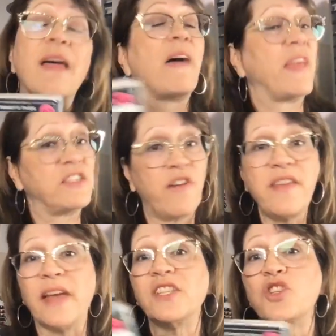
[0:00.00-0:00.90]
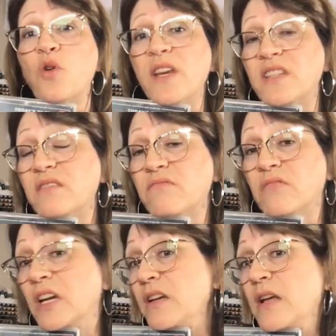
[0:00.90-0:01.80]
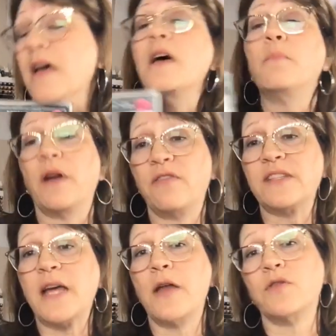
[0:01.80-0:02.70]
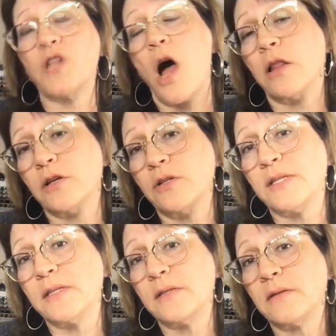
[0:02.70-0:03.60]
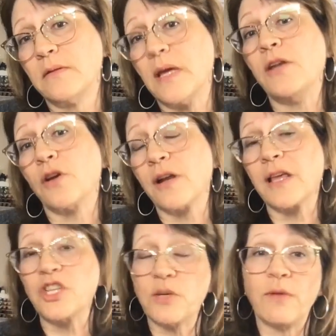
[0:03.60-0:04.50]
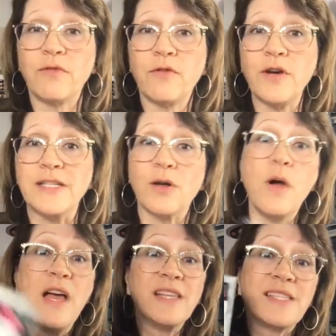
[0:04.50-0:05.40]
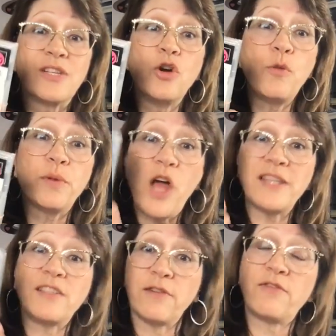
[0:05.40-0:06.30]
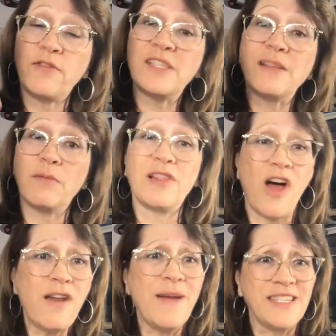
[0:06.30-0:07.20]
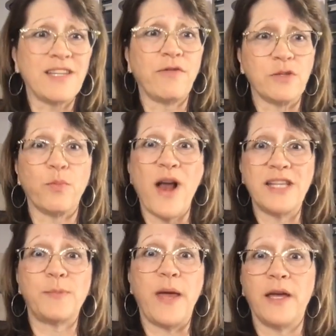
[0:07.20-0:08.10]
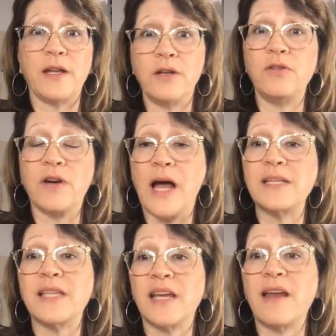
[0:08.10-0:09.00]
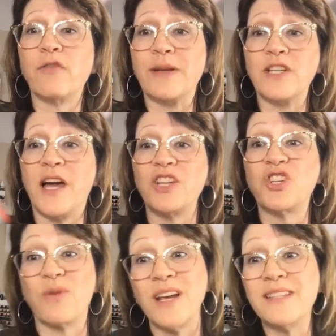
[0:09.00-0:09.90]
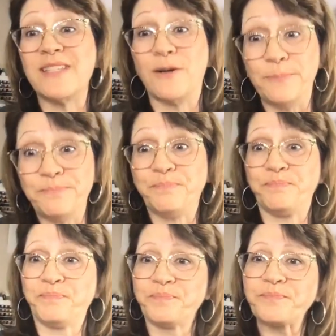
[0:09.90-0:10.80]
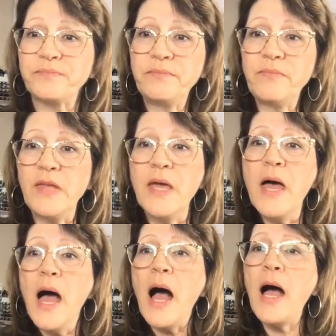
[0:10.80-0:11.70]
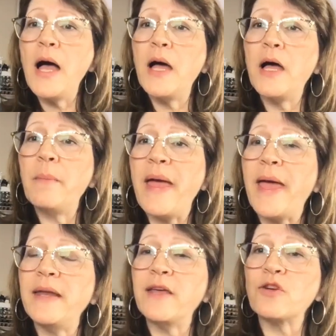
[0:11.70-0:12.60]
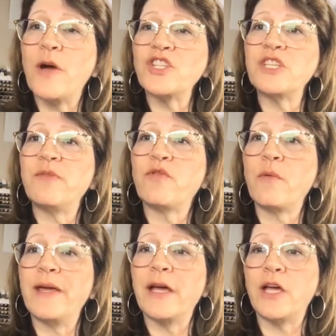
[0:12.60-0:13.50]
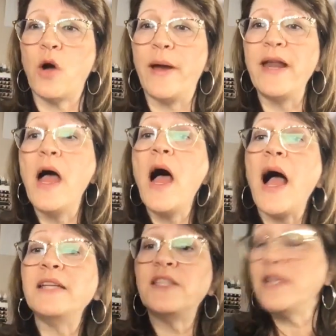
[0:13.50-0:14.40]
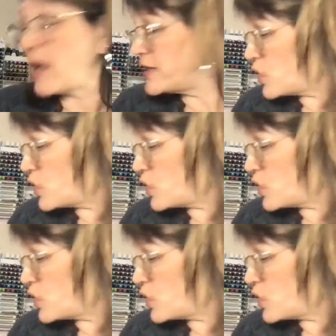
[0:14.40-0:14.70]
And that's fine. That's a choice, right? But if it's a $100, then you're going to get the shipping for free. So scoop lots of a lot of my stuff is brand spanking new, you guys, like never been touched, right? So mm. Um, any other questions before we get going? I, I